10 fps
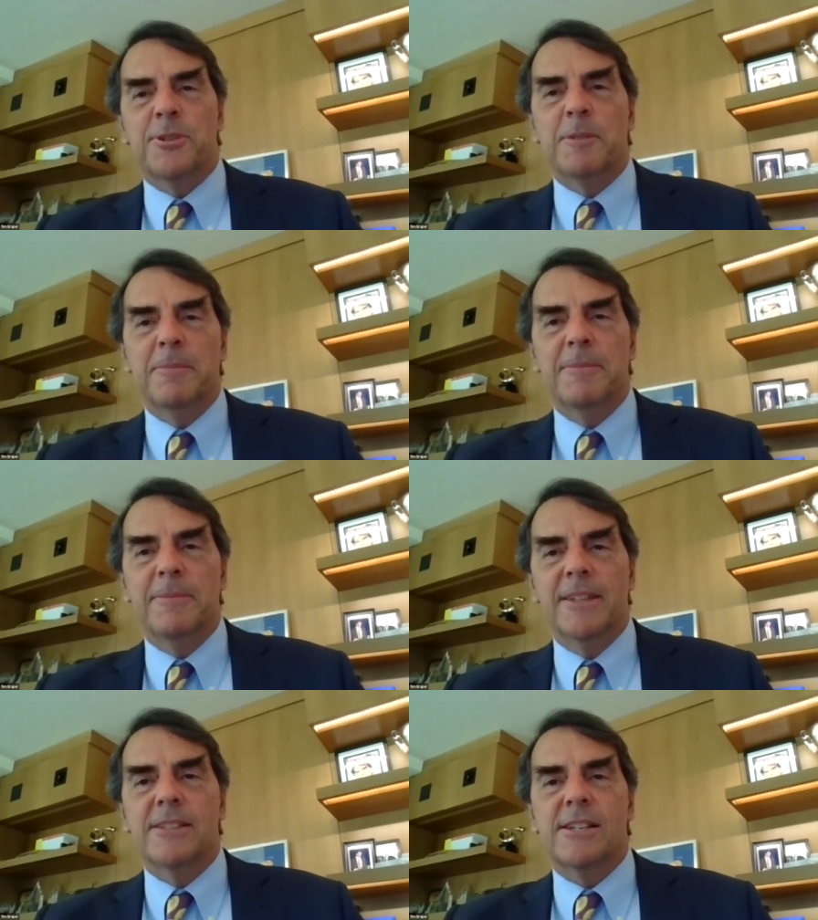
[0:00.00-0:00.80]
from
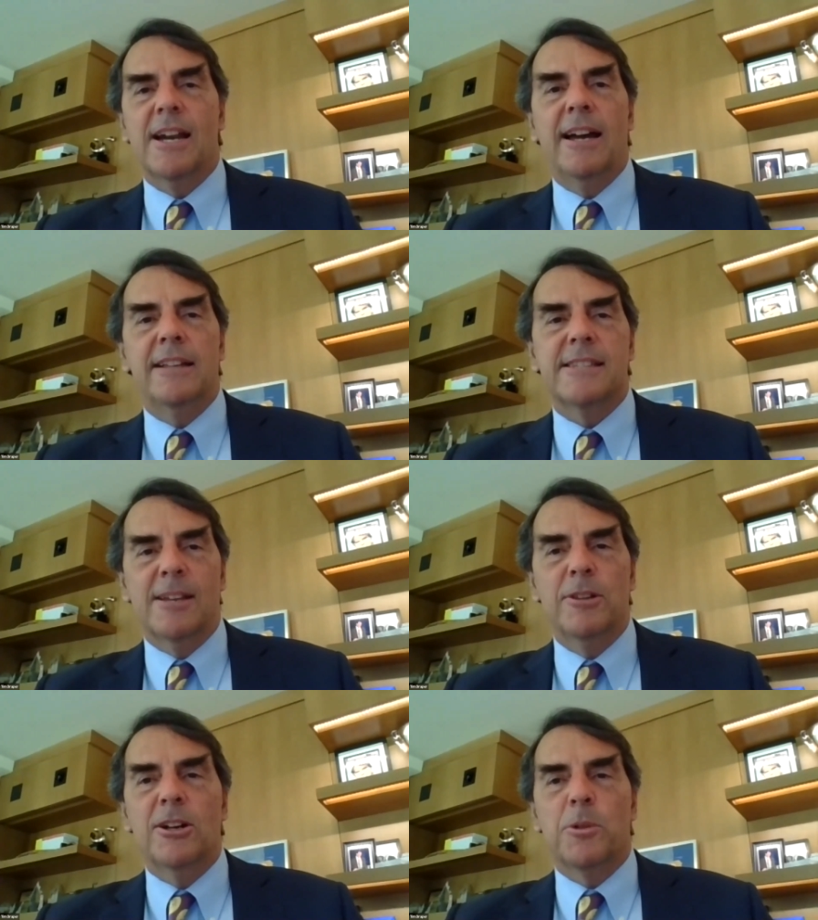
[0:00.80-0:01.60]
this guy and
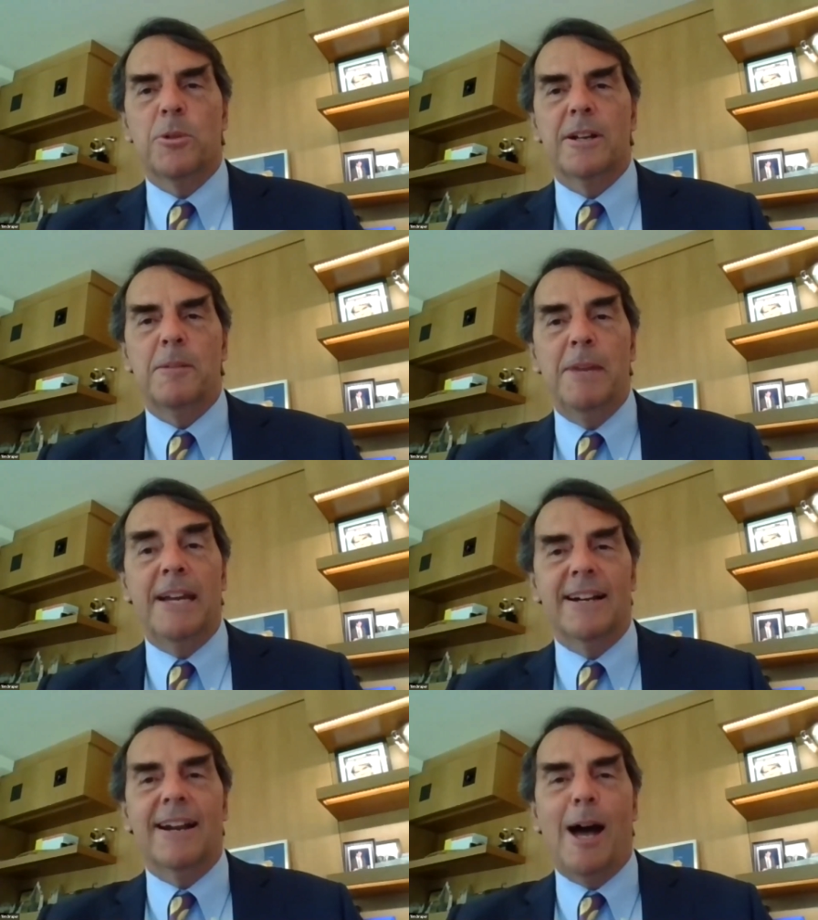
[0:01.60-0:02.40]
said, look, we're going to make
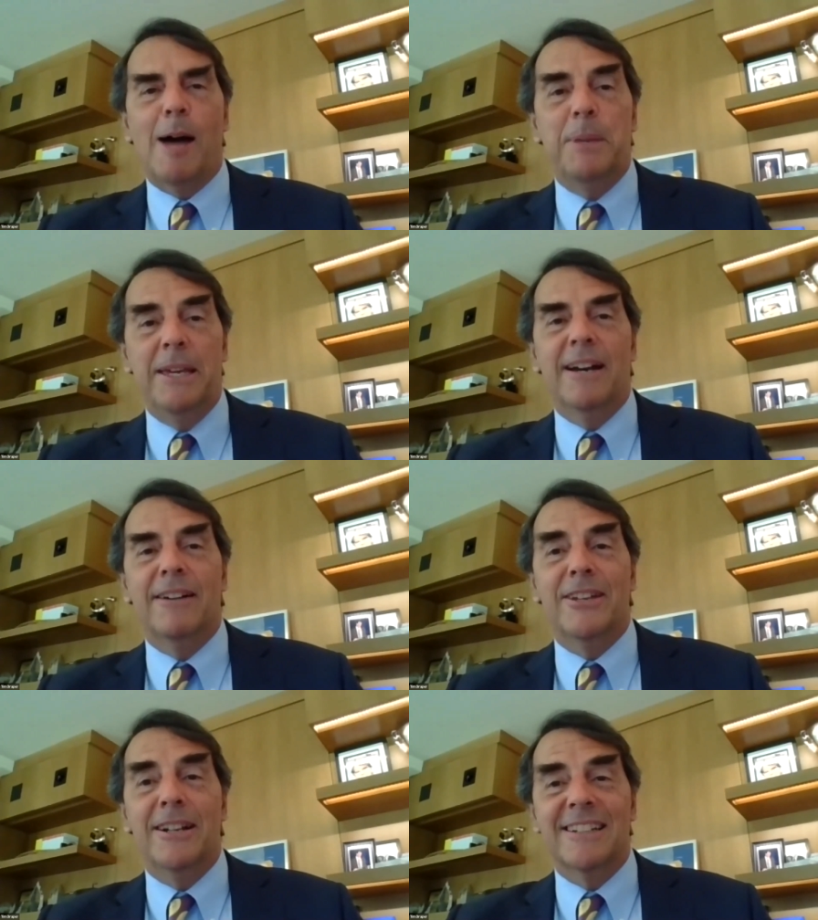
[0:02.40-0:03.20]
a copy
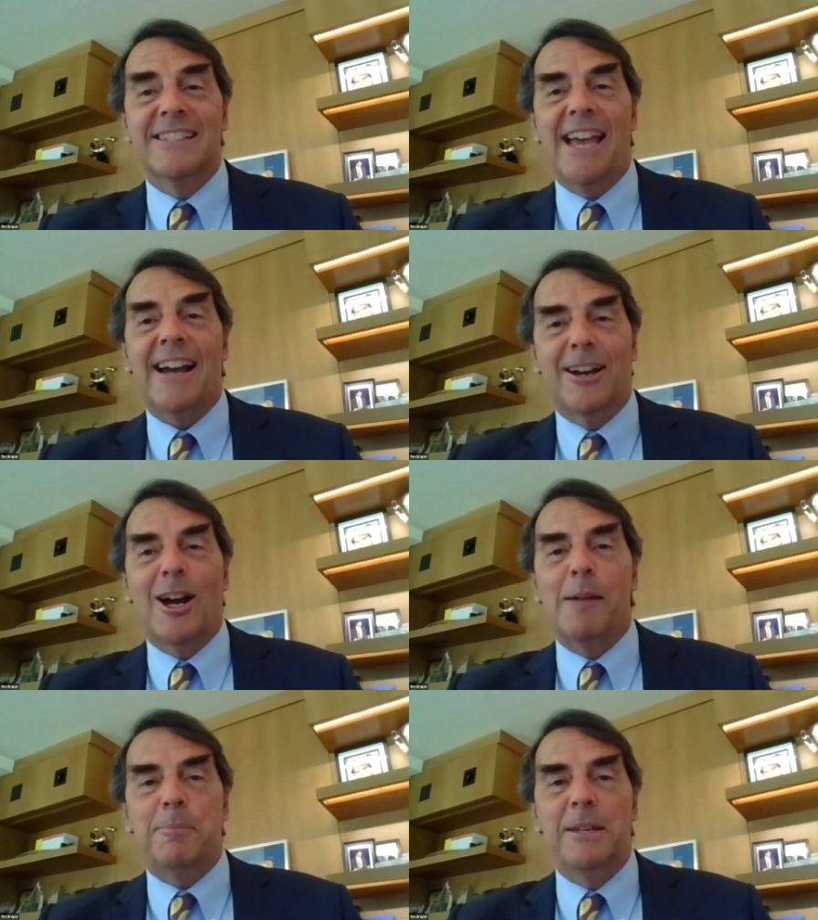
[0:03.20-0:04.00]
of it, an exact
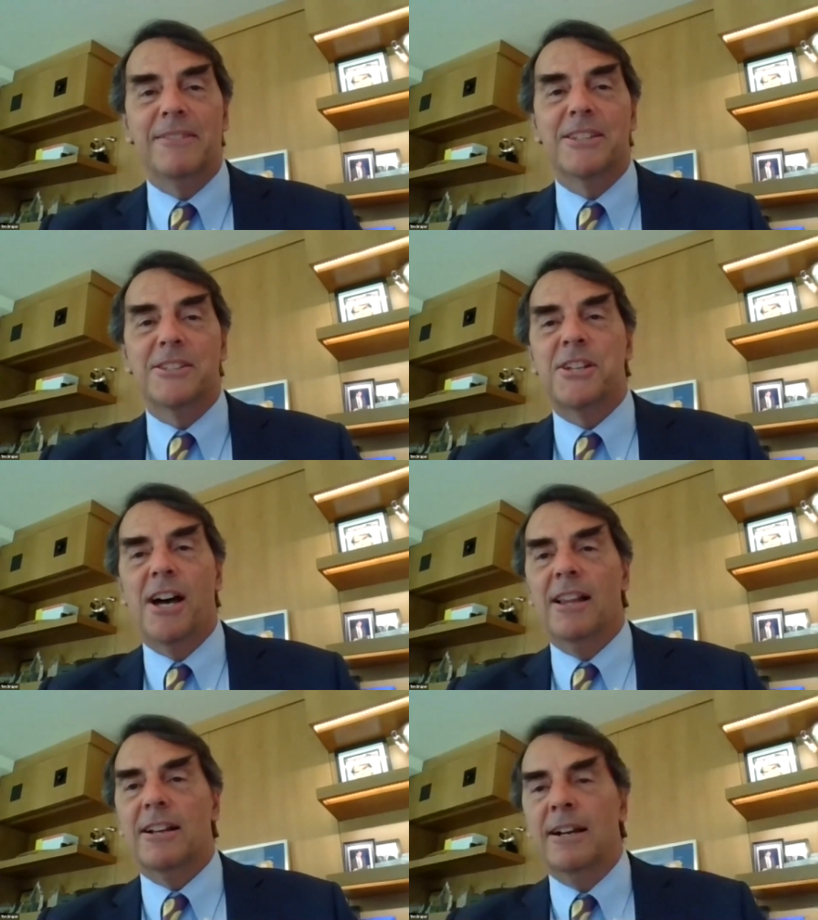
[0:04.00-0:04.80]
copy of this
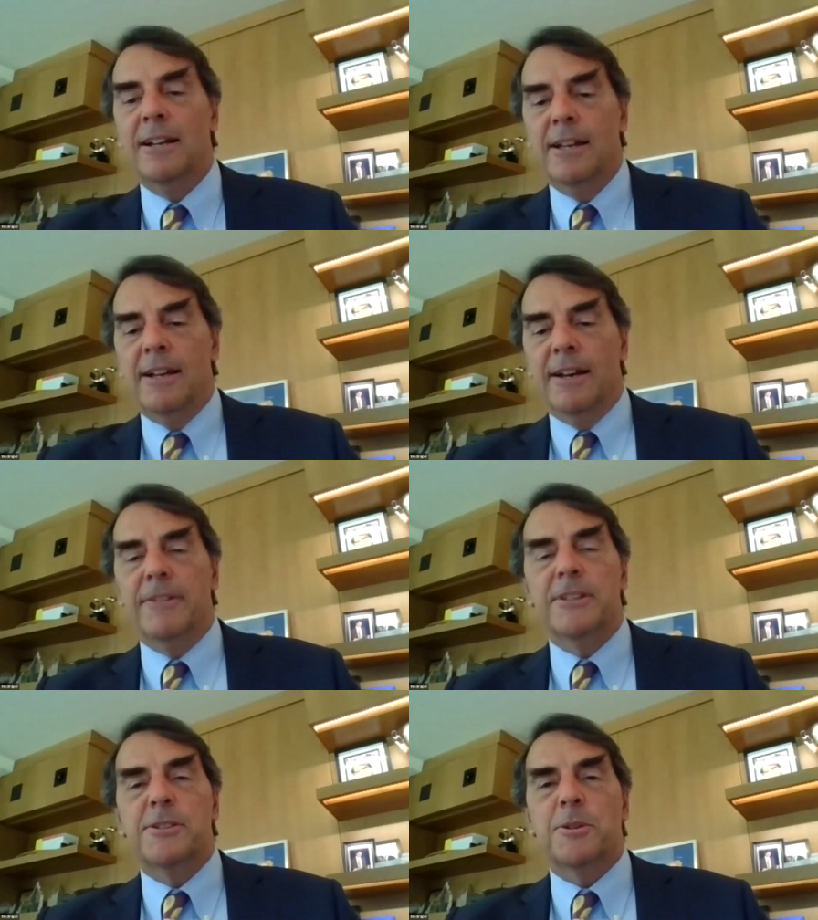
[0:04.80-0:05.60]

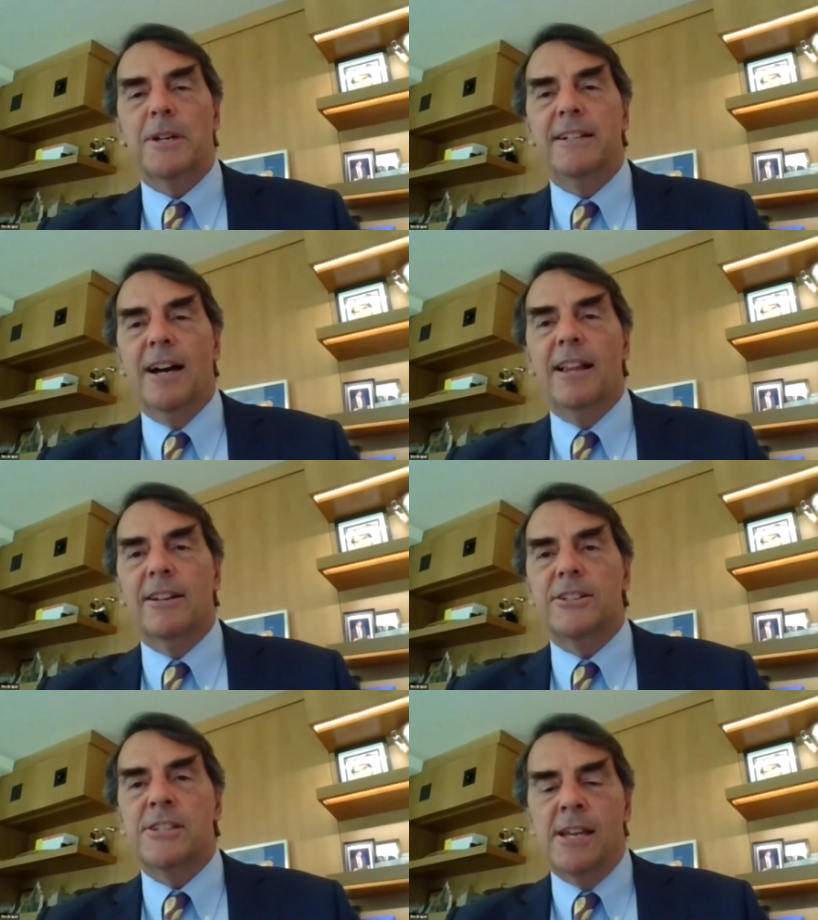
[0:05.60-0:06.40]

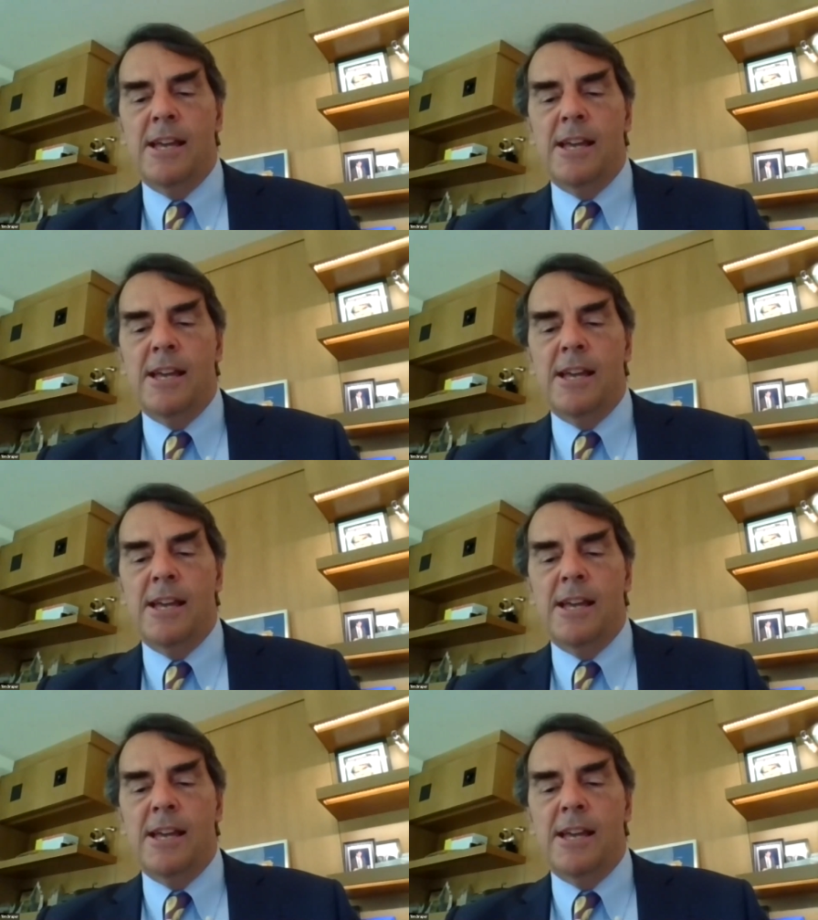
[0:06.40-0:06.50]
$20.